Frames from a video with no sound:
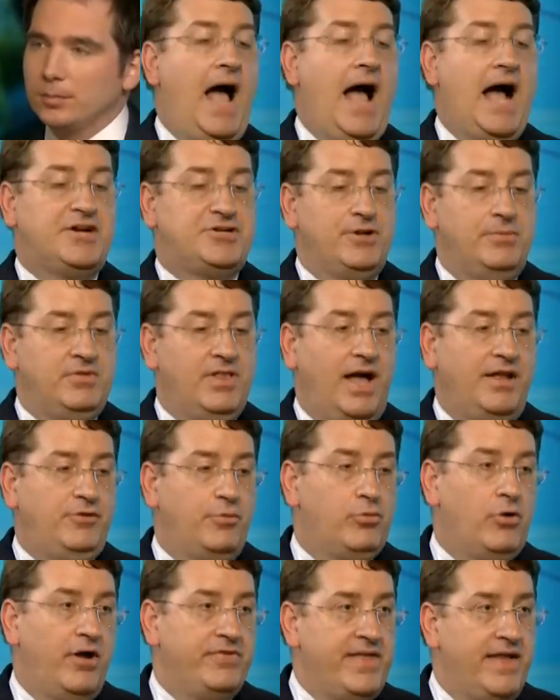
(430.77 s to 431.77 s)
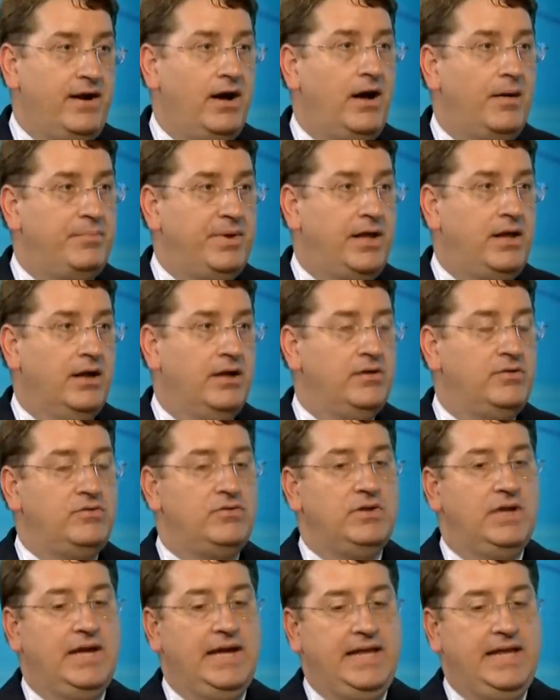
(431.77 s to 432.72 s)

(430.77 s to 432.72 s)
Actually, I'm glad you brought that up, because